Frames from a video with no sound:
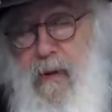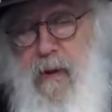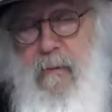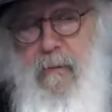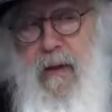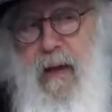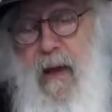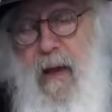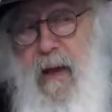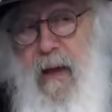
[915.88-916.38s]

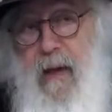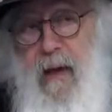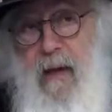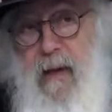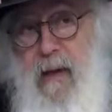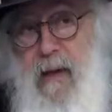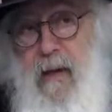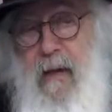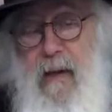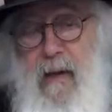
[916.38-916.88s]
become
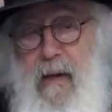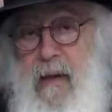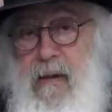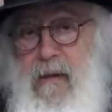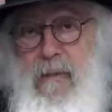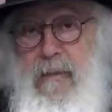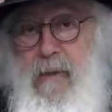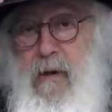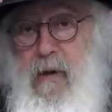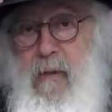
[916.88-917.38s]

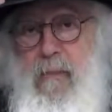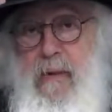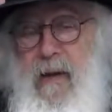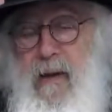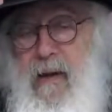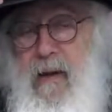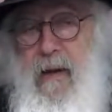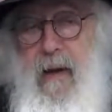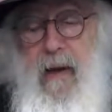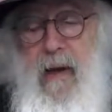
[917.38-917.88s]
it's become
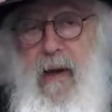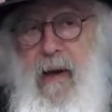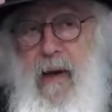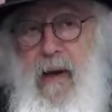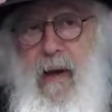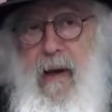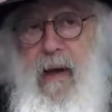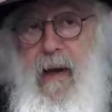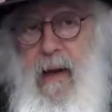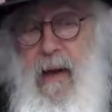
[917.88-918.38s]
like a
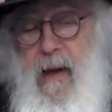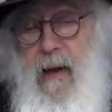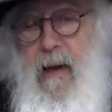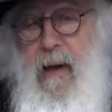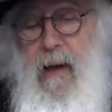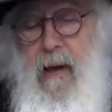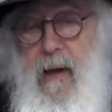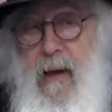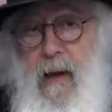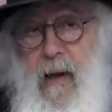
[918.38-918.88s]

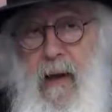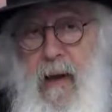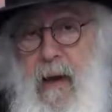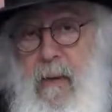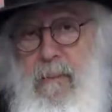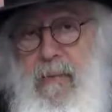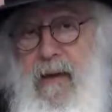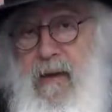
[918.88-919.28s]
a, a